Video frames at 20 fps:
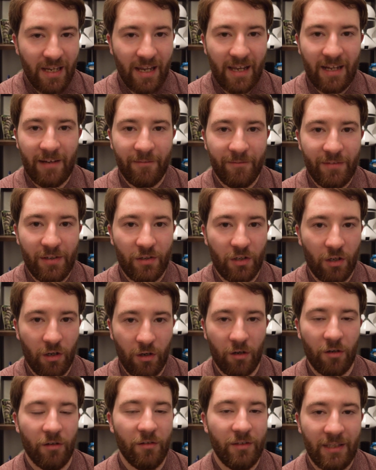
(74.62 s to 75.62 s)
And I found
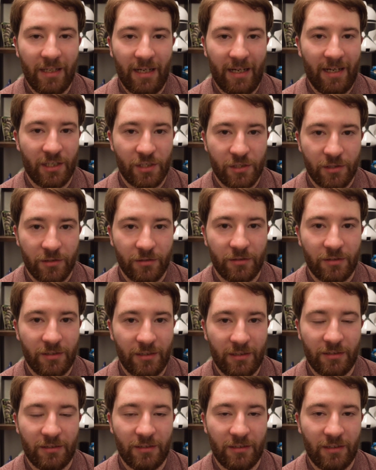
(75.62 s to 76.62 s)
all the action
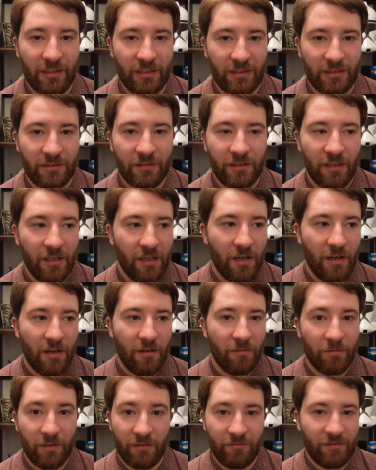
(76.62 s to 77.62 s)
scenes in this
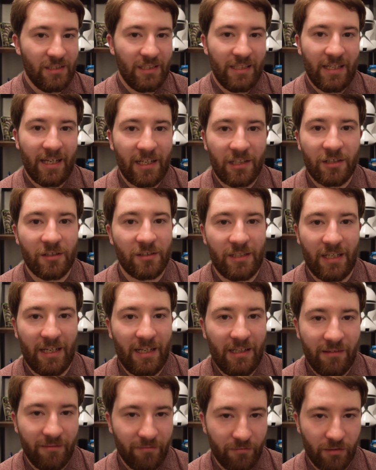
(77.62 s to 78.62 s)
were really
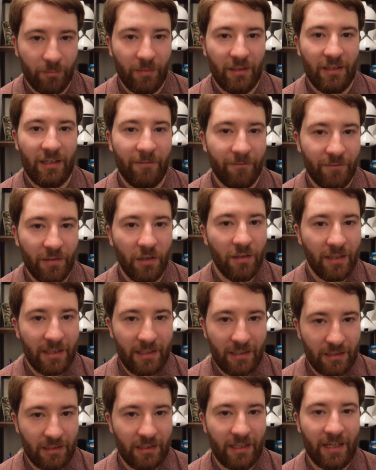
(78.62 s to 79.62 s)
entertaining for me. They felt
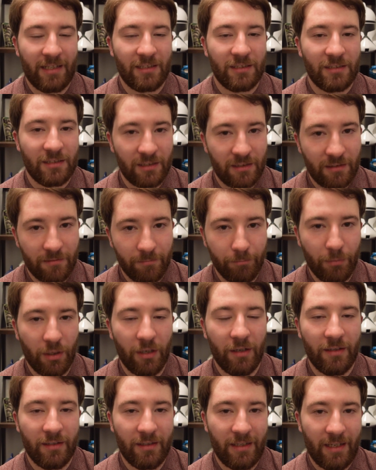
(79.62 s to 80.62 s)
like classic
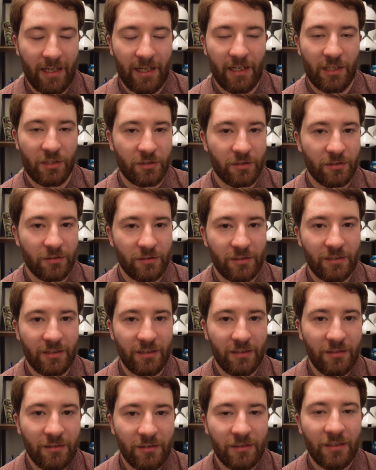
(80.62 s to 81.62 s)
Bond action
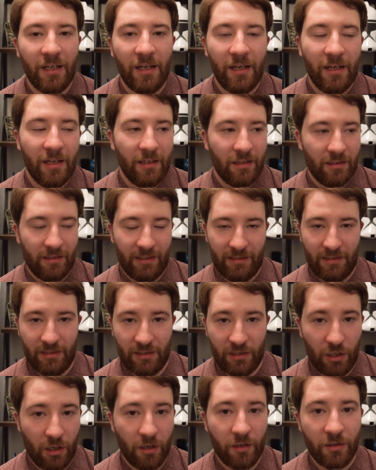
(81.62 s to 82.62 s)
scenes, like the
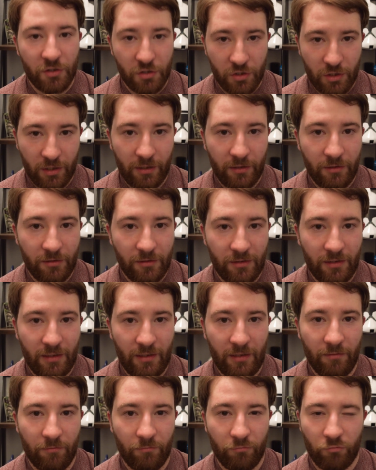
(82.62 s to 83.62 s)
car chase
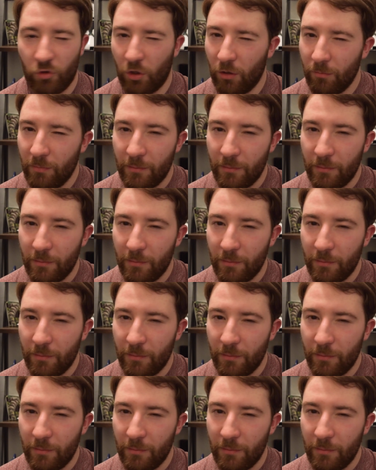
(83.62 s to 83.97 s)
in Rome,